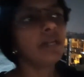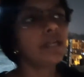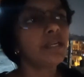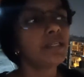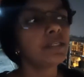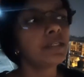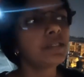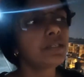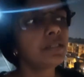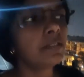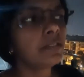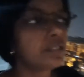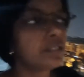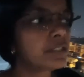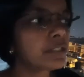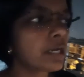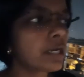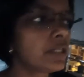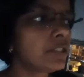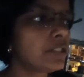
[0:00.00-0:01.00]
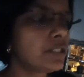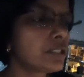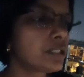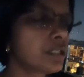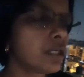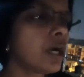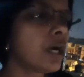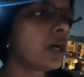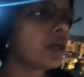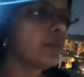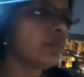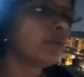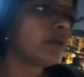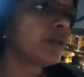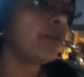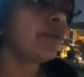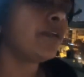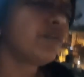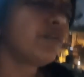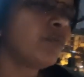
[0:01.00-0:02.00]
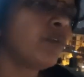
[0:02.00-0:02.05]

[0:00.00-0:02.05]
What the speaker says: is, I just thought about it, what to